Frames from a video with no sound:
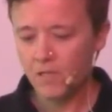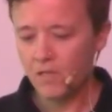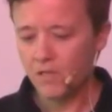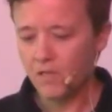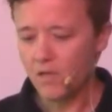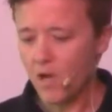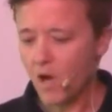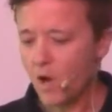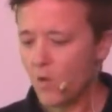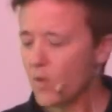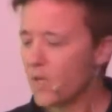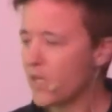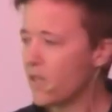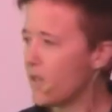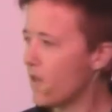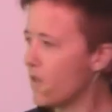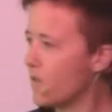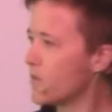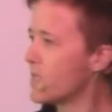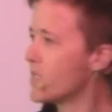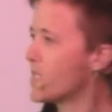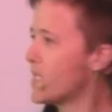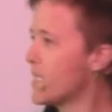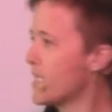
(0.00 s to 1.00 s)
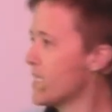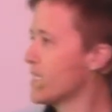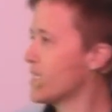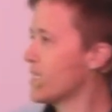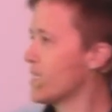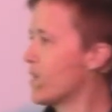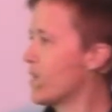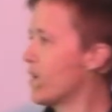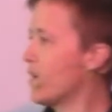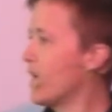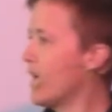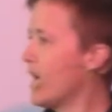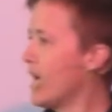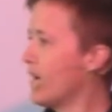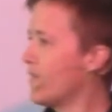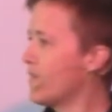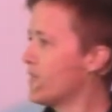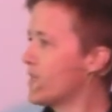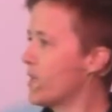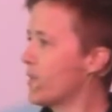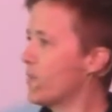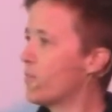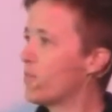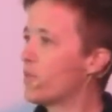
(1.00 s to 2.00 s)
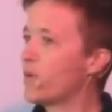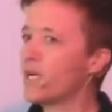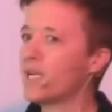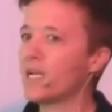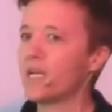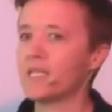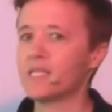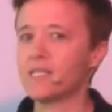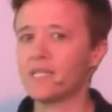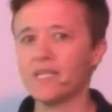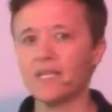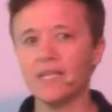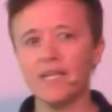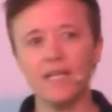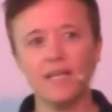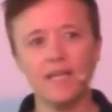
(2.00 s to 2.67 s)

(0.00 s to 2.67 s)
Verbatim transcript: knowing those things in our lives that bring us in